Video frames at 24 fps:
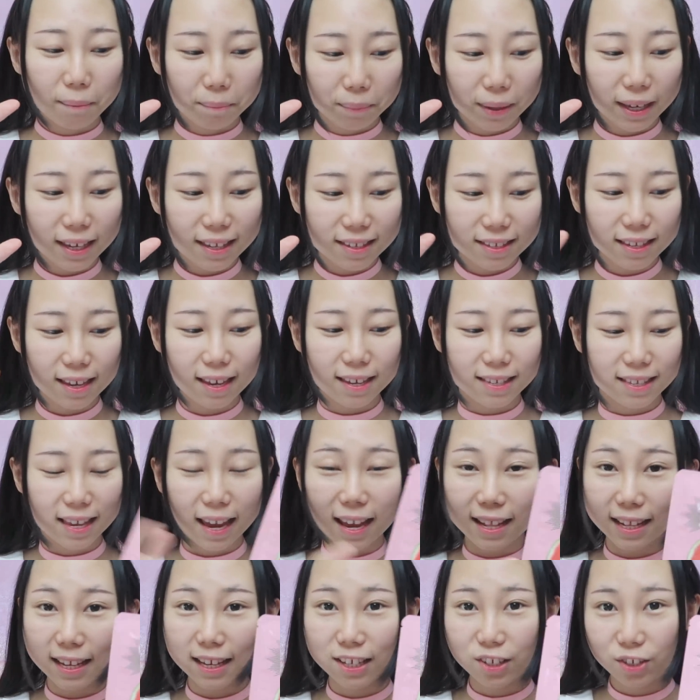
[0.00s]
pieces
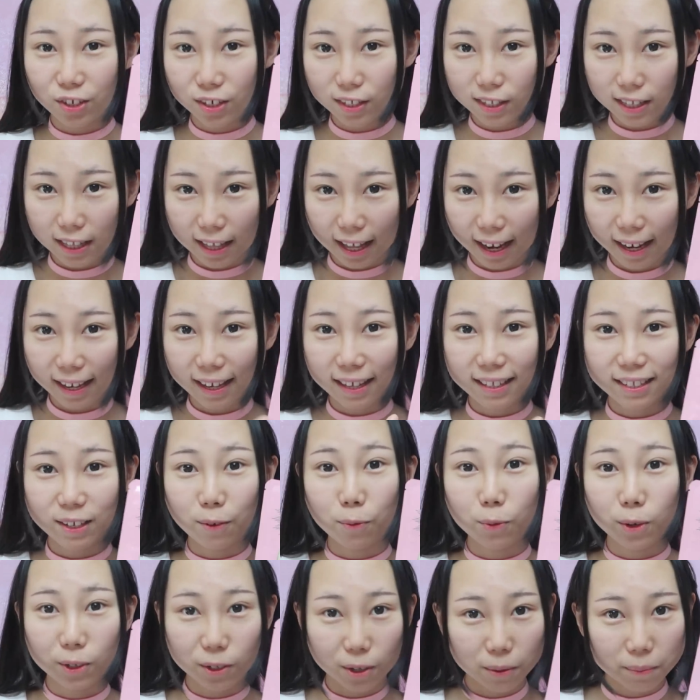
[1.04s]
and it's just like the
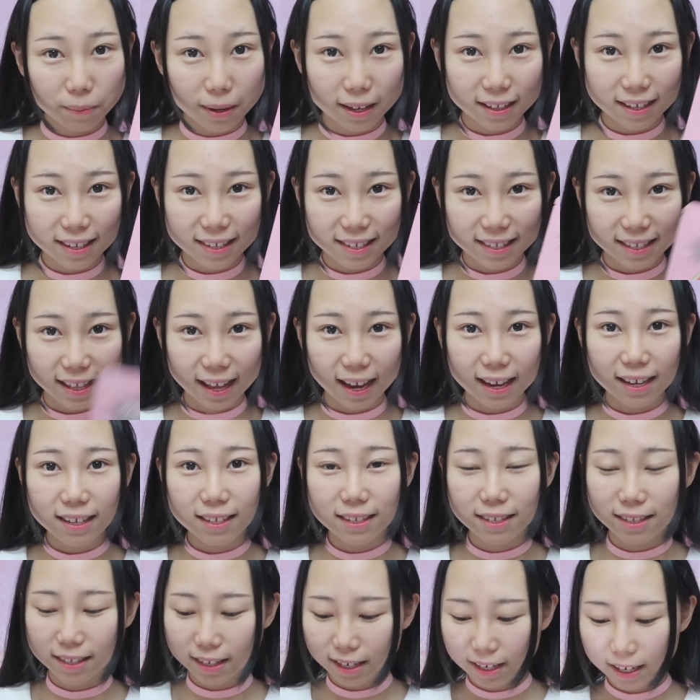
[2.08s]
watermelon
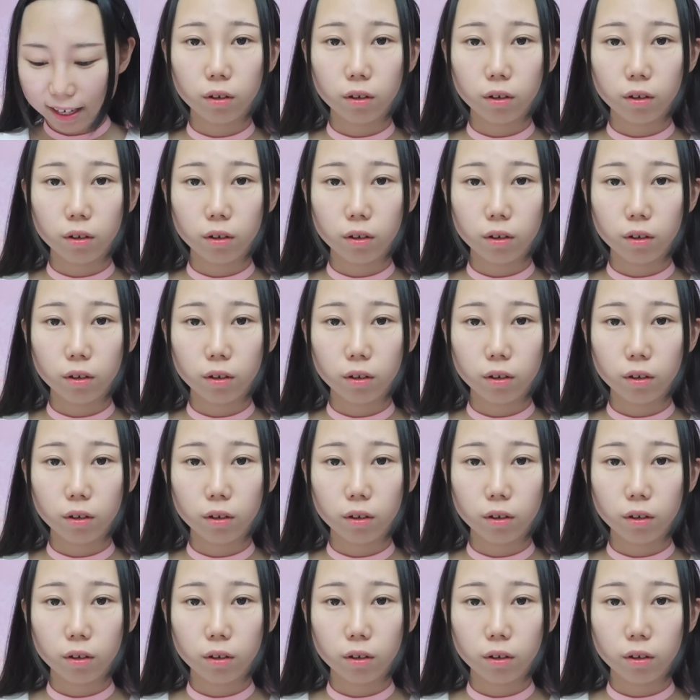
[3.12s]
slice.